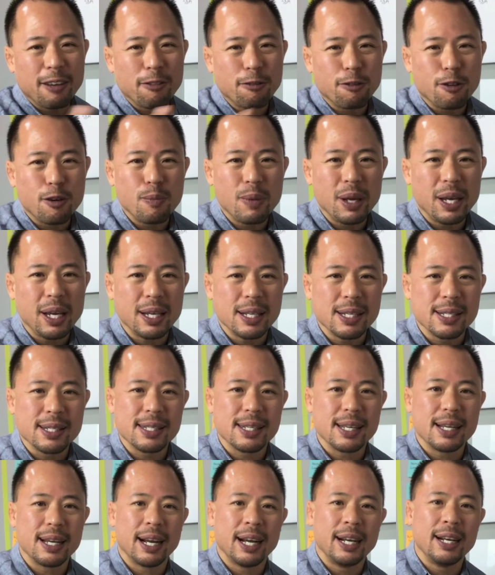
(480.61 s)
for me
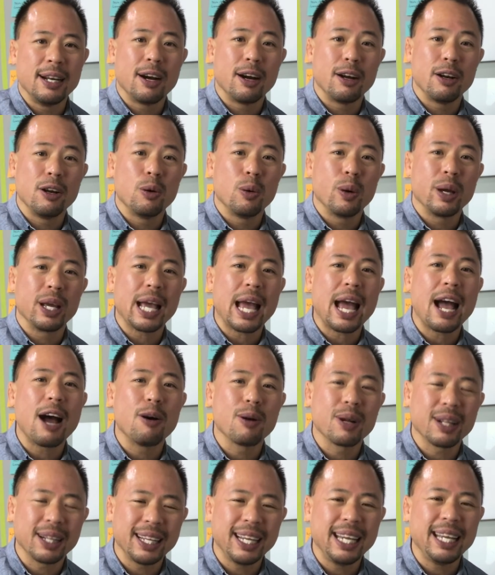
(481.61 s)
is not knowing how
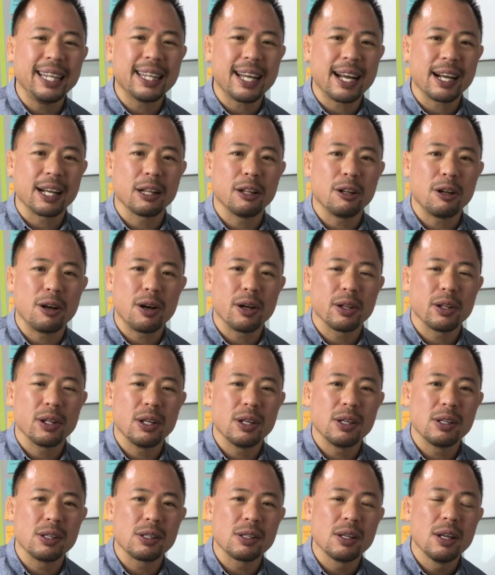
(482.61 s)
clean that cloth
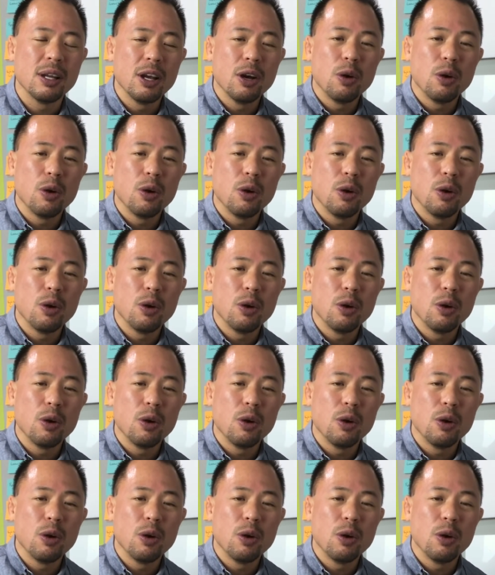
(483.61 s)
is